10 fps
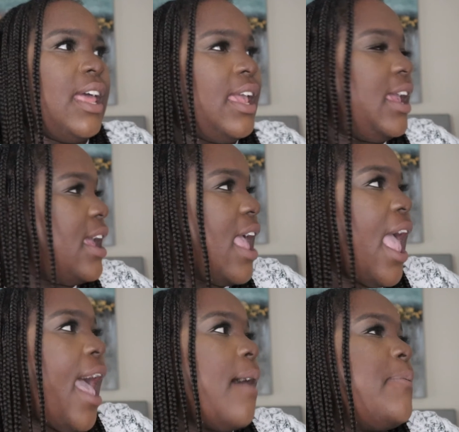Like,
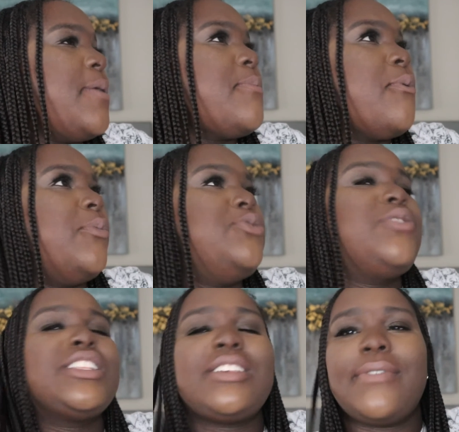how people, when
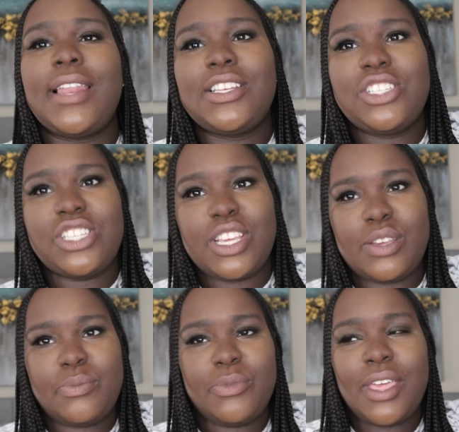you get into a
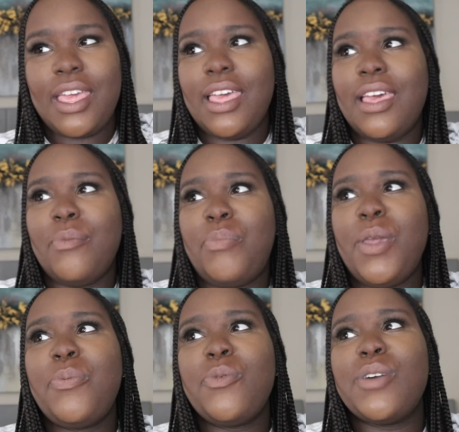relationship,
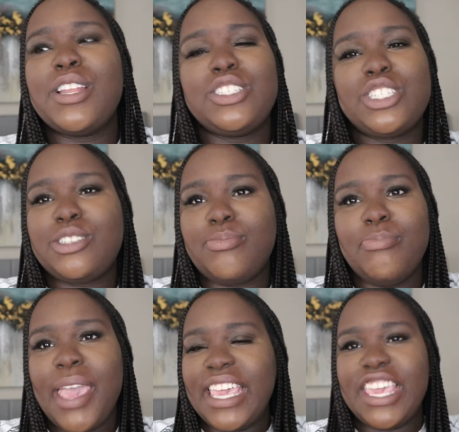people want to just
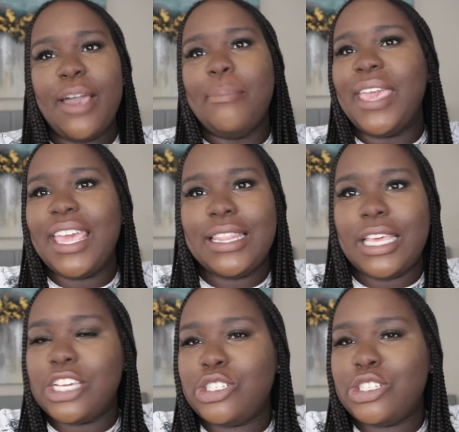make your man the